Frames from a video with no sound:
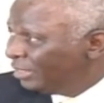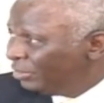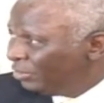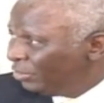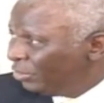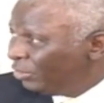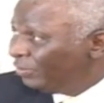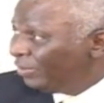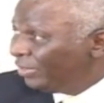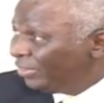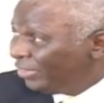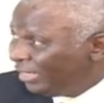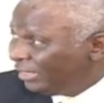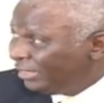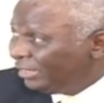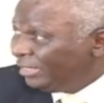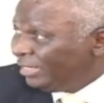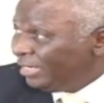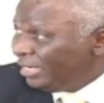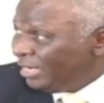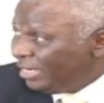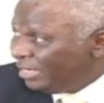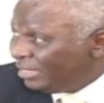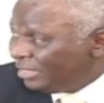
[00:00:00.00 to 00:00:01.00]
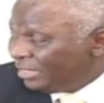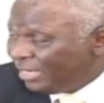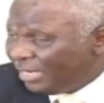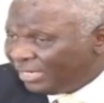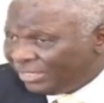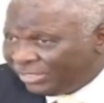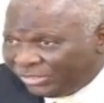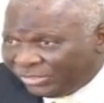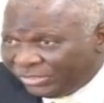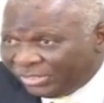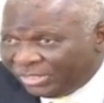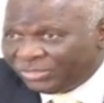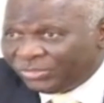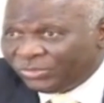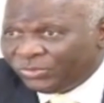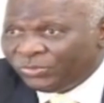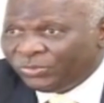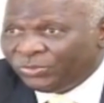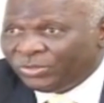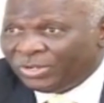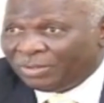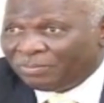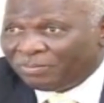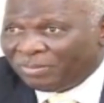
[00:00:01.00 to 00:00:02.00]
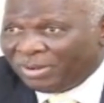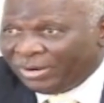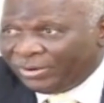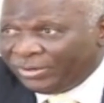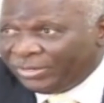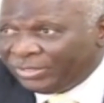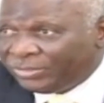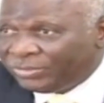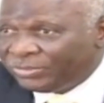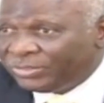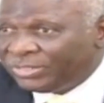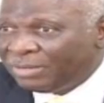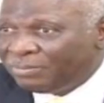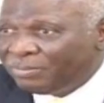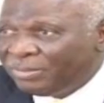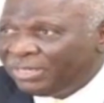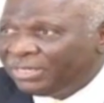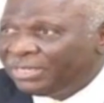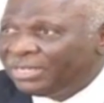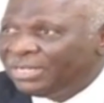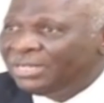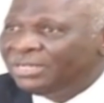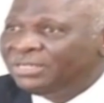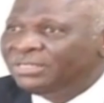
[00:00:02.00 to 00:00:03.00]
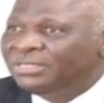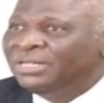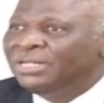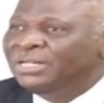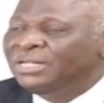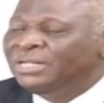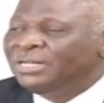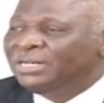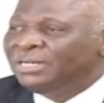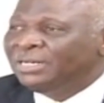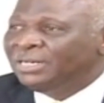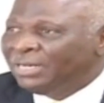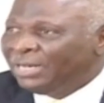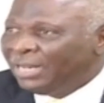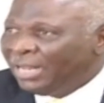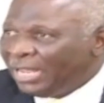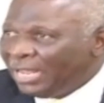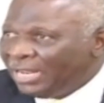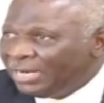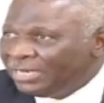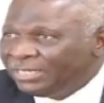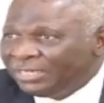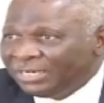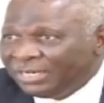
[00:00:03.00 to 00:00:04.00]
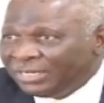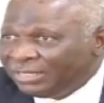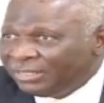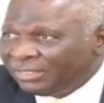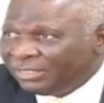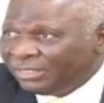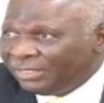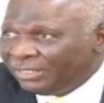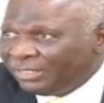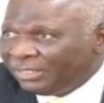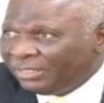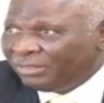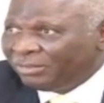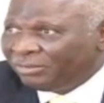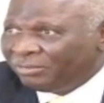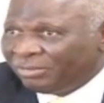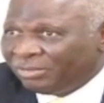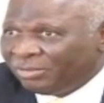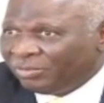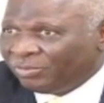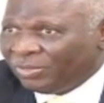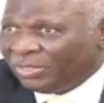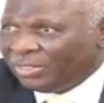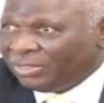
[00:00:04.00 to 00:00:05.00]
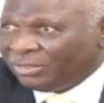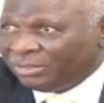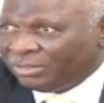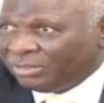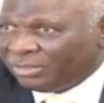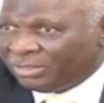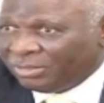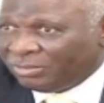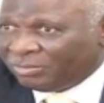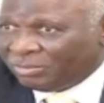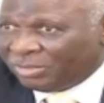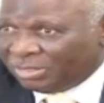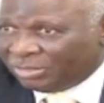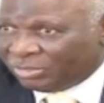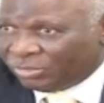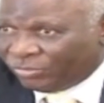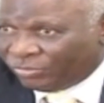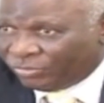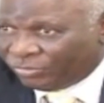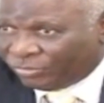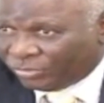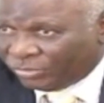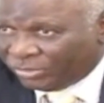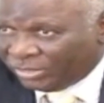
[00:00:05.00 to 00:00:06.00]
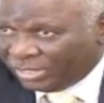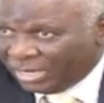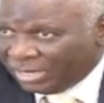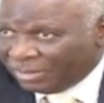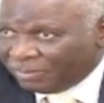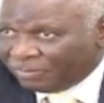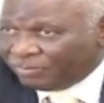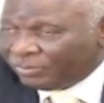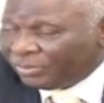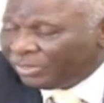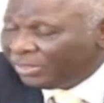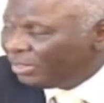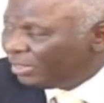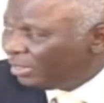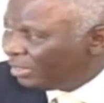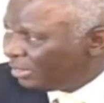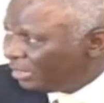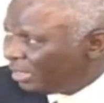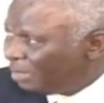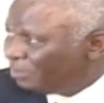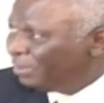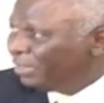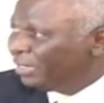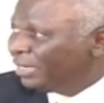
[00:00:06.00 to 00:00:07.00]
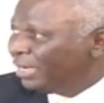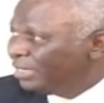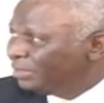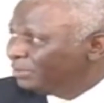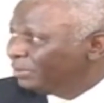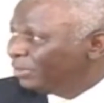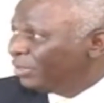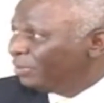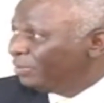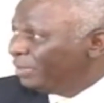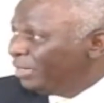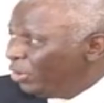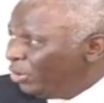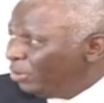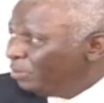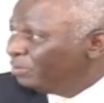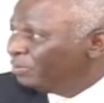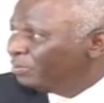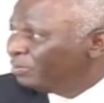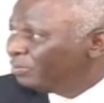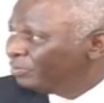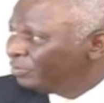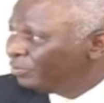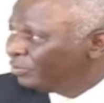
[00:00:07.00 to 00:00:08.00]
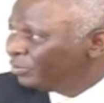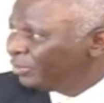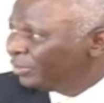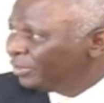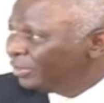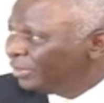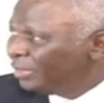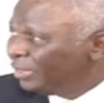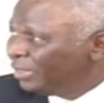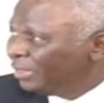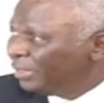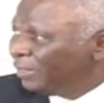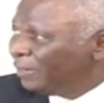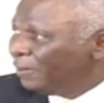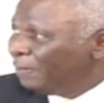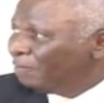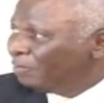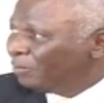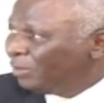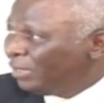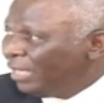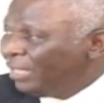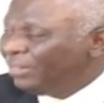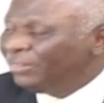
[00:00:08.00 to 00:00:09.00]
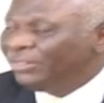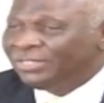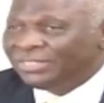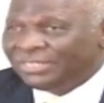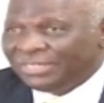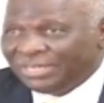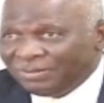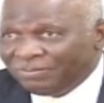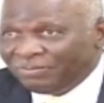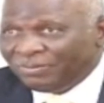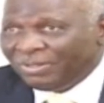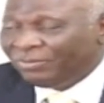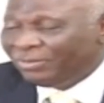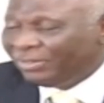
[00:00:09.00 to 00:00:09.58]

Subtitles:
over 30 years. Nigerians who are married to Jamaicans, and to them, Jamaica has become a home. And the same